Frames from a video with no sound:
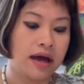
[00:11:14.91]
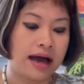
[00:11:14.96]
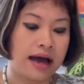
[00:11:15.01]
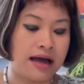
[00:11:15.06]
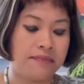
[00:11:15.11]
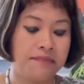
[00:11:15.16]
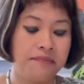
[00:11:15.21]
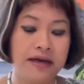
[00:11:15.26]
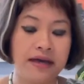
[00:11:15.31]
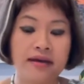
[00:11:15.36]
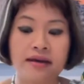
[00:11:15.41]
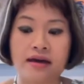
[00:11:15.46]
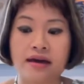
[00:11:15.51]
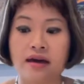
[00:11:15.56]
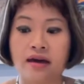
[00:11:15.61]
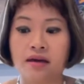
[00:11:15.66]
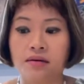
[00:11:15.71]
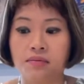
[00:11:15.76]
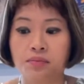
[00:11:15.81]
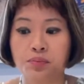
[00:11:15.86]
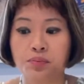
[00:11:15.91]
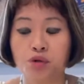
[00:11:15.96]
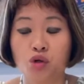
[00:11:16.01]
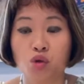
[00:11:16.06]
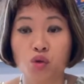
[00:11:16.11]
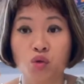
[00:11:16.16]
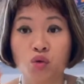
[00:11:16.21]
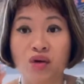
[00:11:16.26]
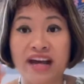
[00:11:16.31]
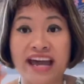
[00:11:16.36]
I pick a
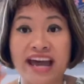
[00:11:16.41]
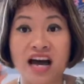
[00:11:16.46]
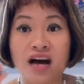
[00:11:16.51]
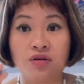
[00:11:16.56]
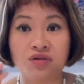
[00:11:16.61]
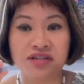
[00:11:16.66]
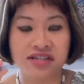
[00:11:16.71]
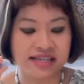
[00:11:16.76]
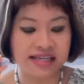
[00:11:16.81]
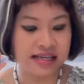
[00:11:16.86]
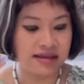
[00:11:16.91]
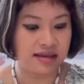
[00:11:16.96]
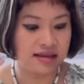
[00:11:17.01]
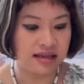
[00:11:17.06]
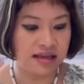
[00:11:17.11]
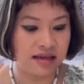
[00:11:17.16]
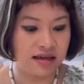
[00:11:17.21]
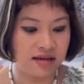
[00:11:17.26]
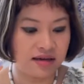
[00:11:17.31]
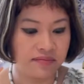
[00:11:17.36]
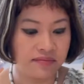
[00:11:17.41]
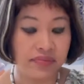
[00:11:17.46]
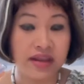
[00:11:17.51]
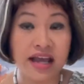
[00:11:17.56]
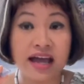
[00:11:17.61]
blue chalcedony.